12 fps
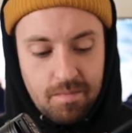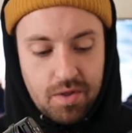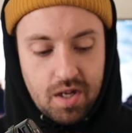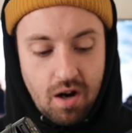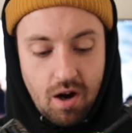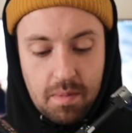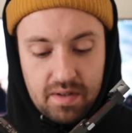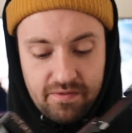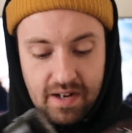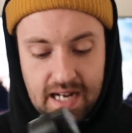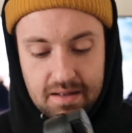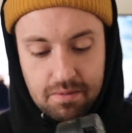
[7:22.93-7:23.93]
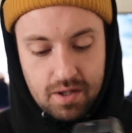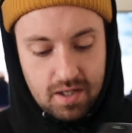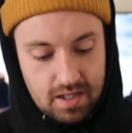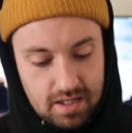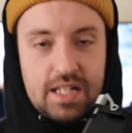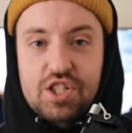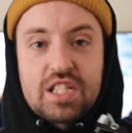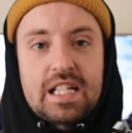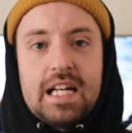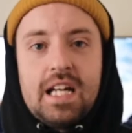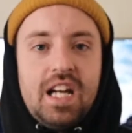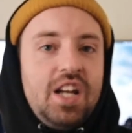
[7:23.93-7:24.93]
The carbon fiber,
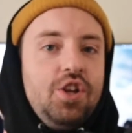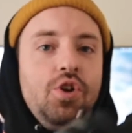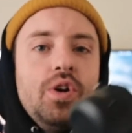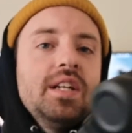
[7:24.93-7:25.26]
you